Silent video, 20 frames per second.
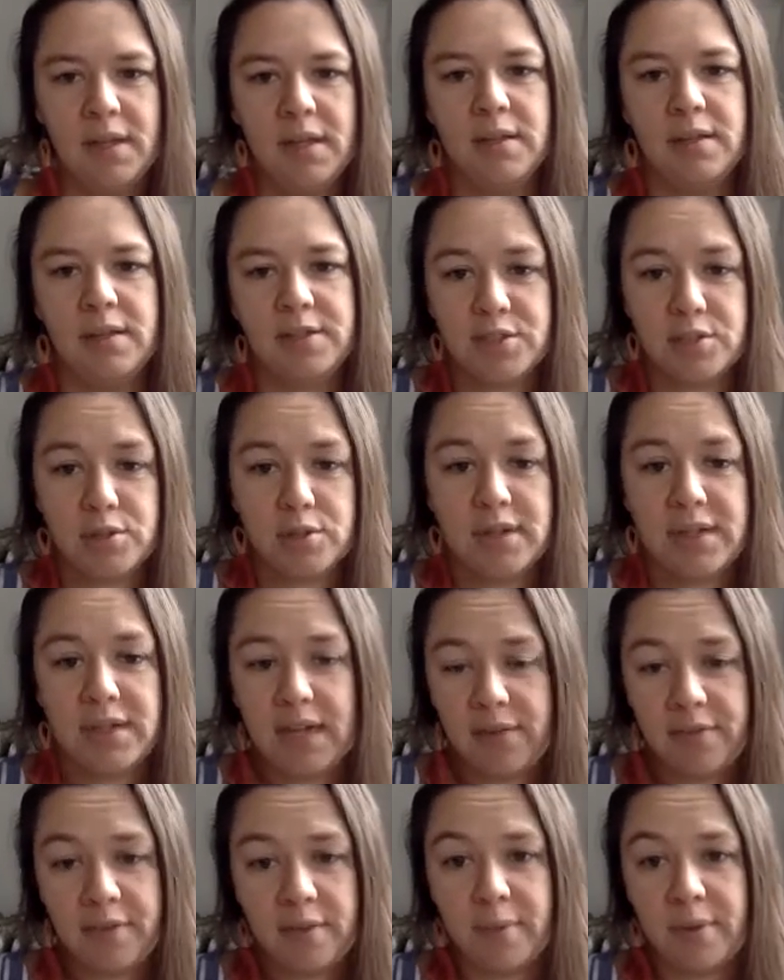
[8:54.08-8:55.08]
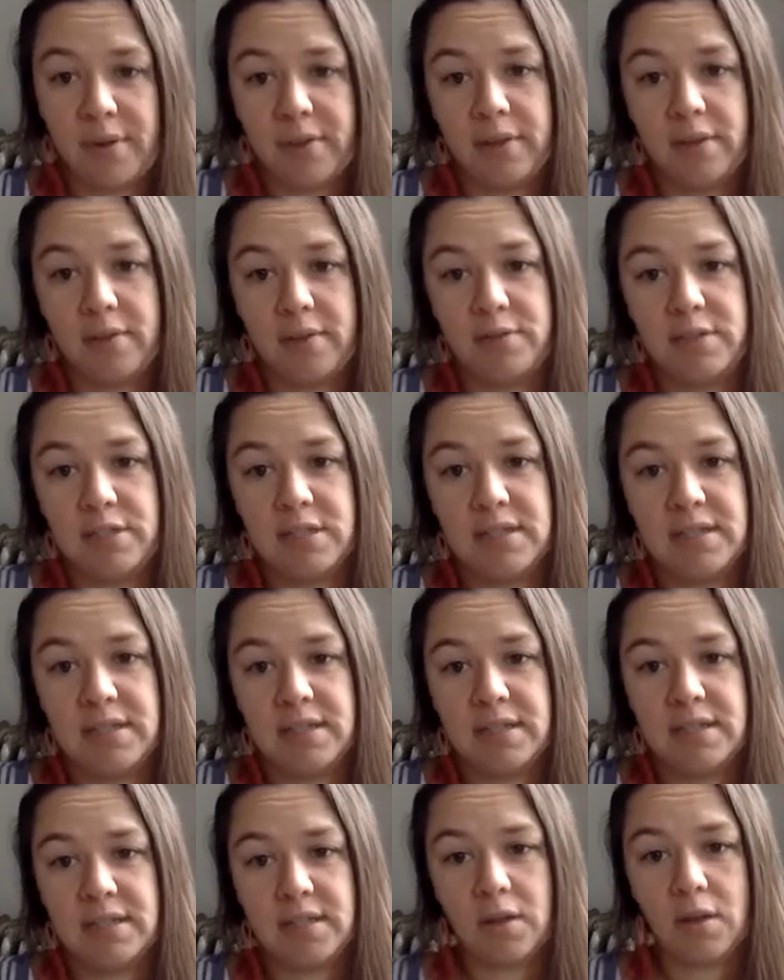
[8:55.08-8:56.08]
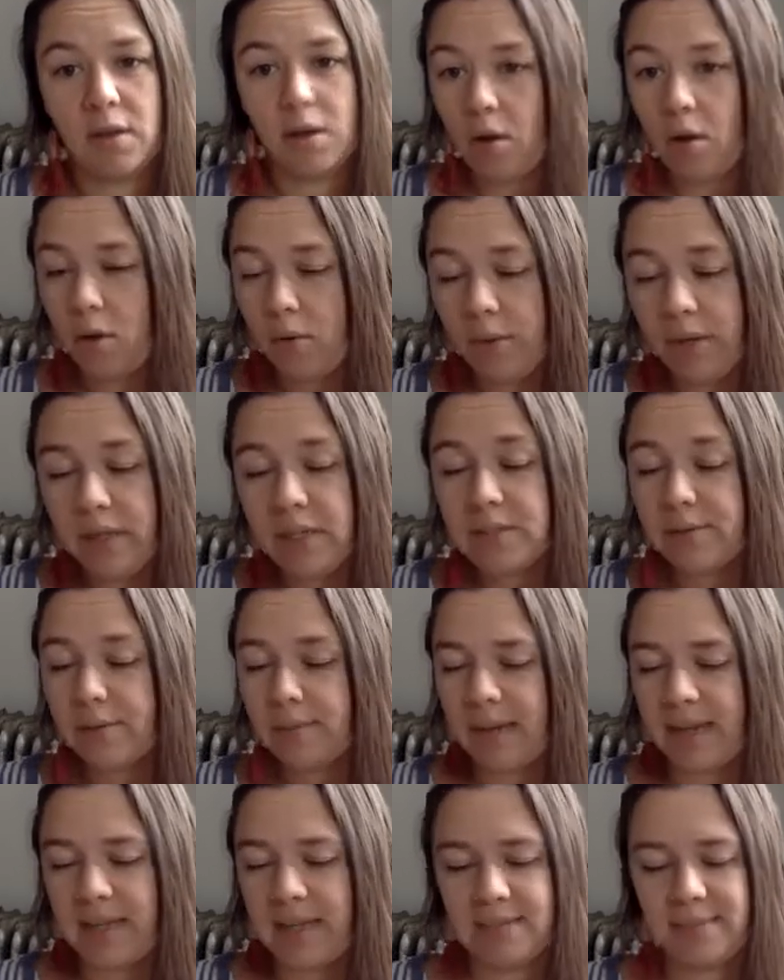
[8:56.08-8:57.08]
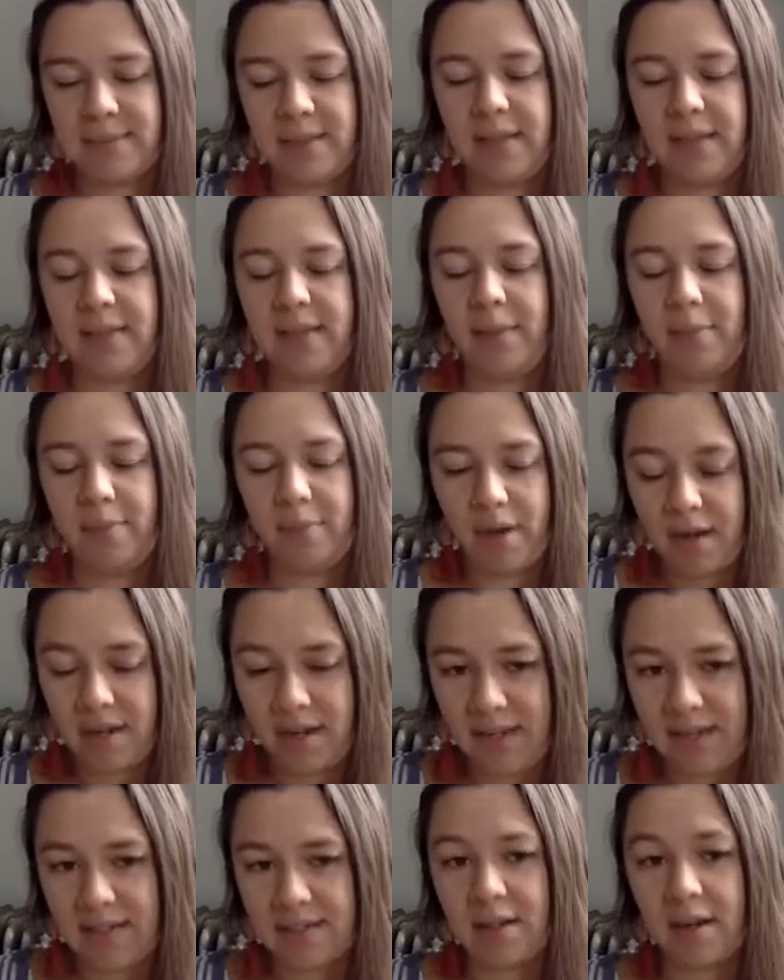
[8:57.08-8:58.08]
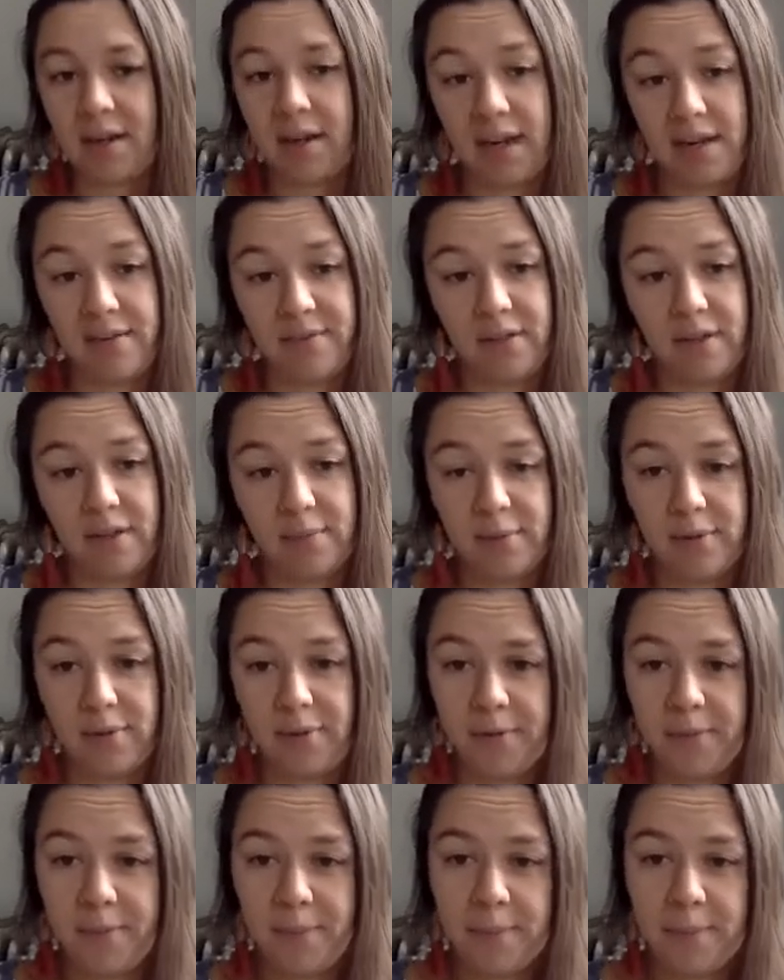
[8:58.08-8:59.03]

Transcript: The story of the birth of Jesus always reminds me that bodies are enviable.